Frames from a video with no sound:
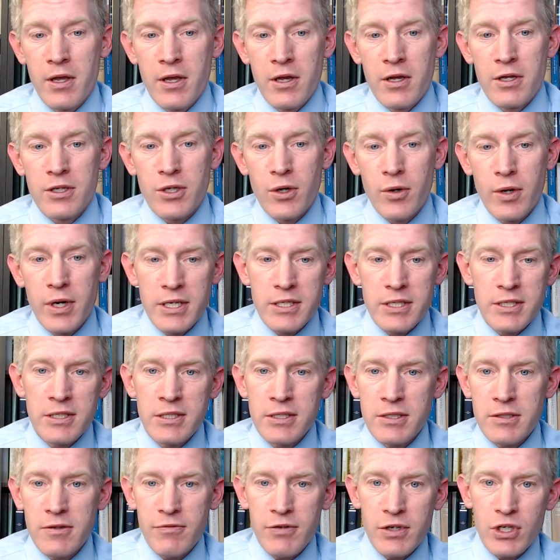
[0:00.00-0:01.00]
So it is
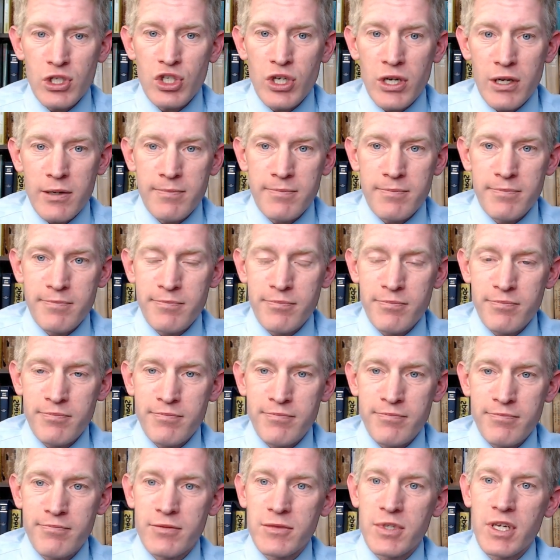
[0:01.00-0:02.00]
insufficient.
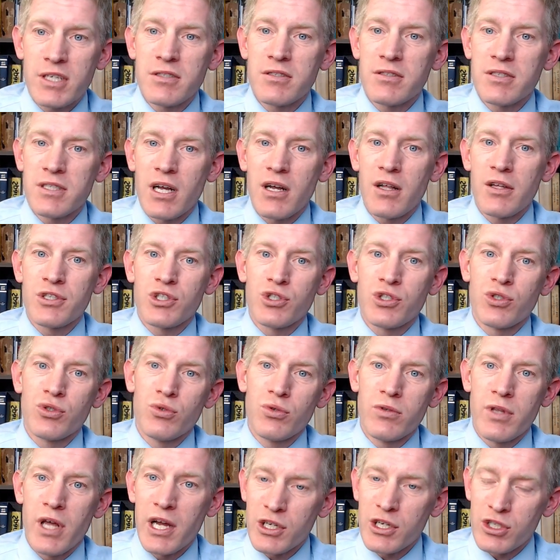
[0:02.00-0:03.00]
It doesn't tell us
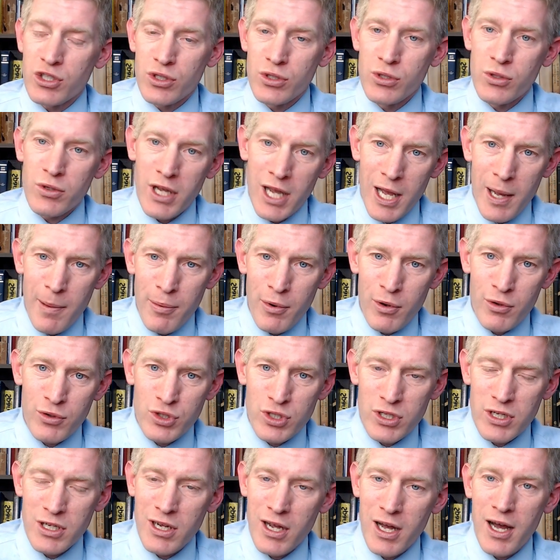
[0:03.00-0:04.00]
who that true capital
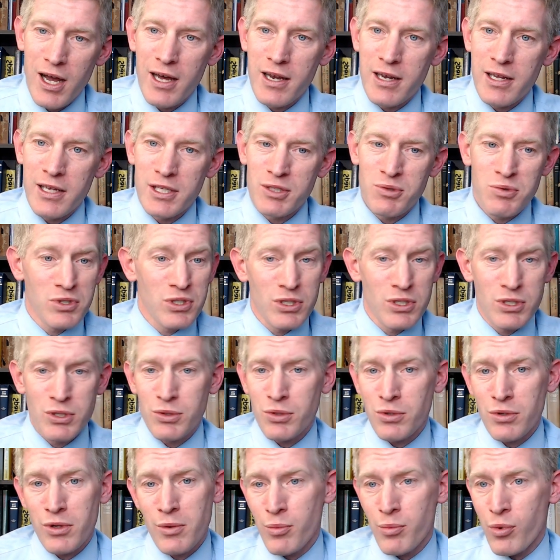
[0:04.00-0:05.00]
G God is, which is
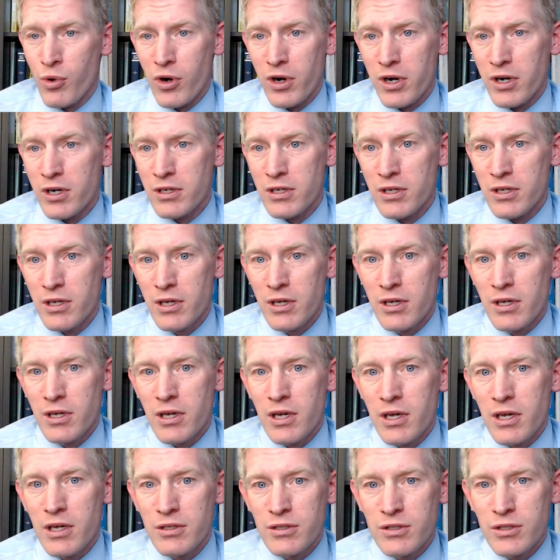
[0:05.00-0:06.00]
really important.
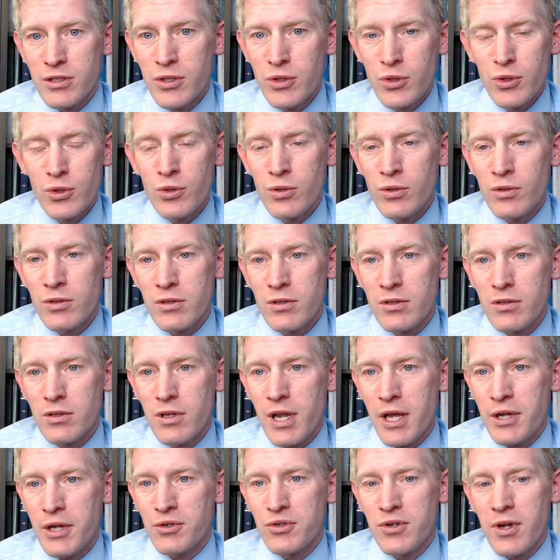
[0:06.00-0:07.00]
And two, the
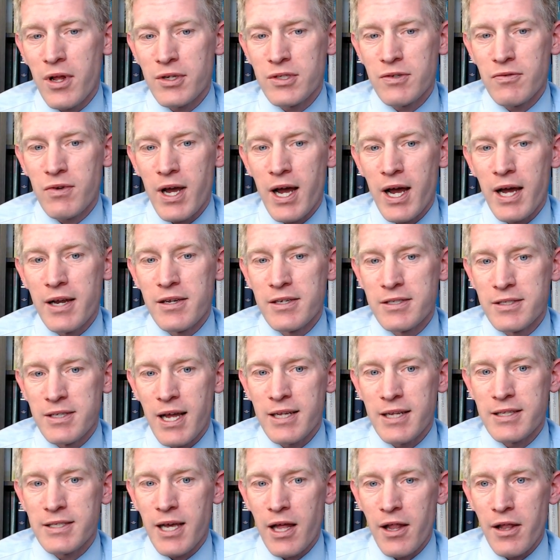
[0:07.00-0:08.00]
natural knowledge of God does
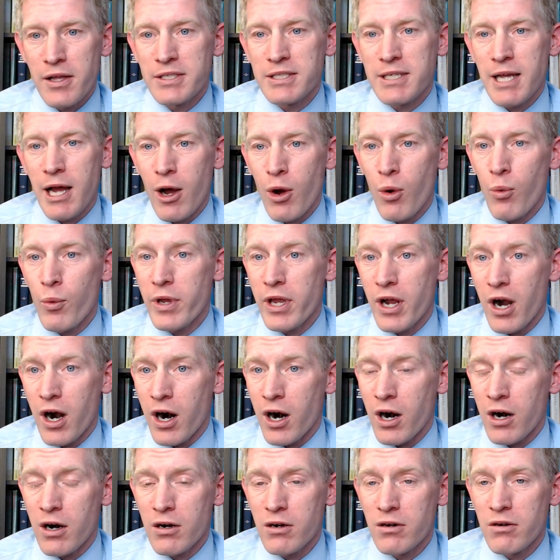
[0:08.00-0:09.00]
not tell us how we
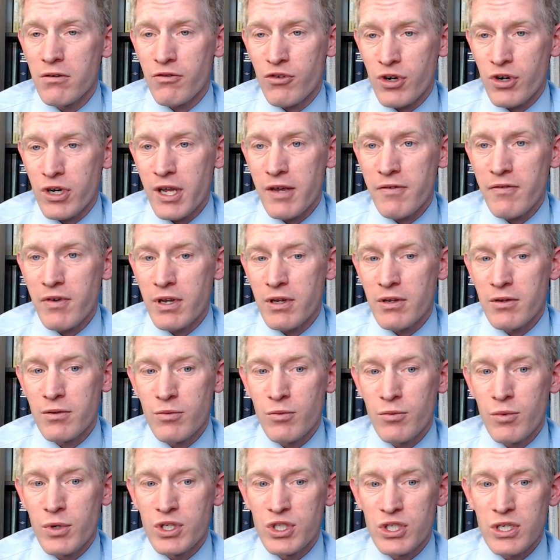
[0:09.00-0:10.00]
are forgiven,
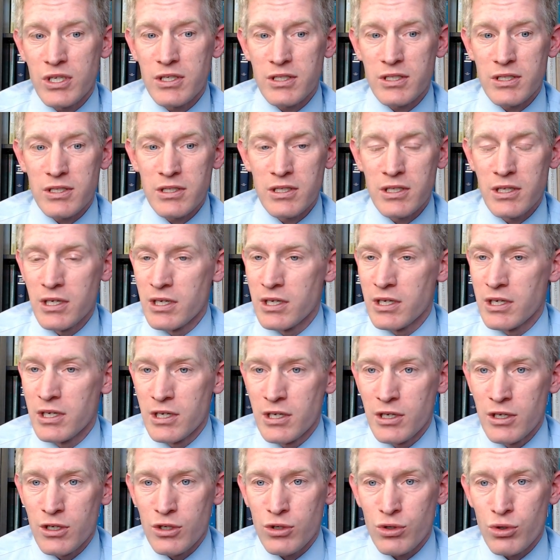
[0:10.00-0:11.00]
which is
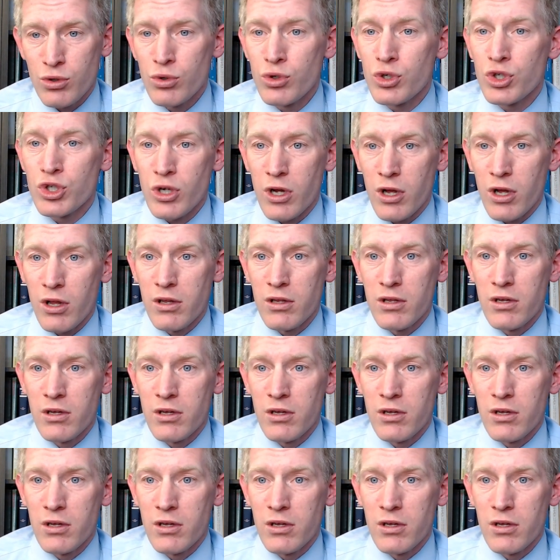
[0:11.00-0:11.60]
crucial.